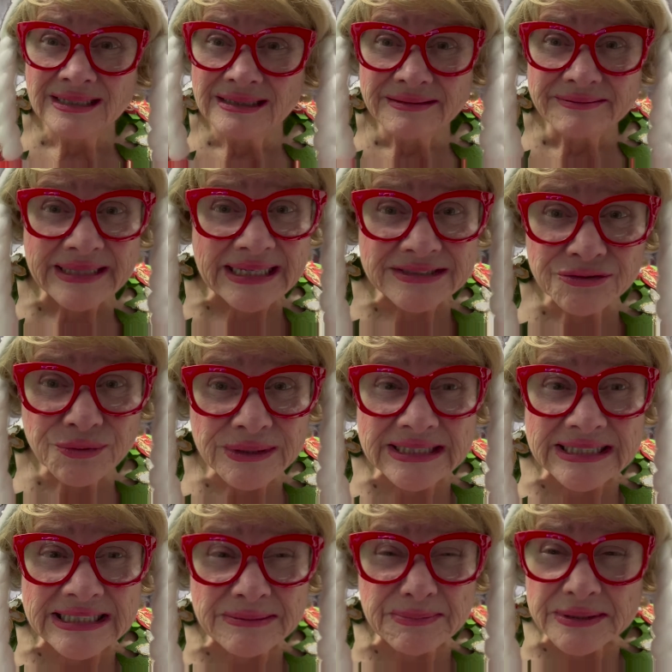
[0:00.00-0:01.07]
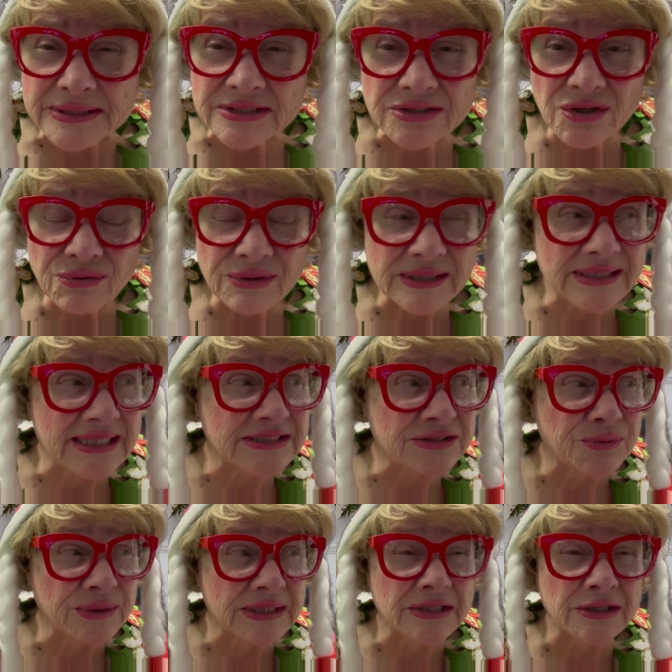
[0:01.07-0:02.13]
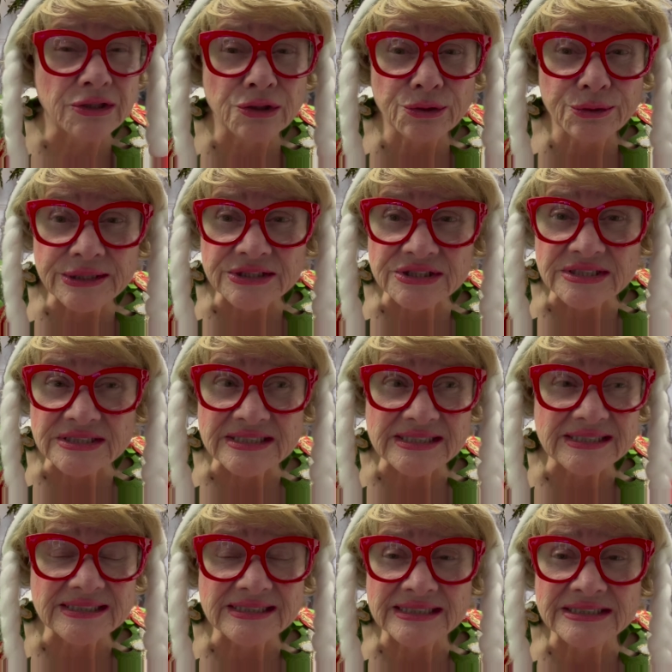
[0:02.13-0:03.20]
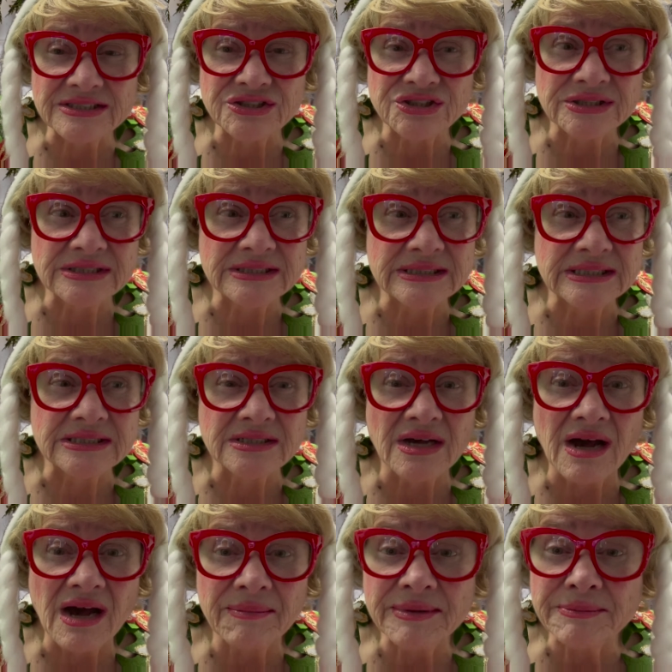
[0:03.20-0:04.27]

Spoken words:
that's what keeps us going. That's what encourages us. It's just this common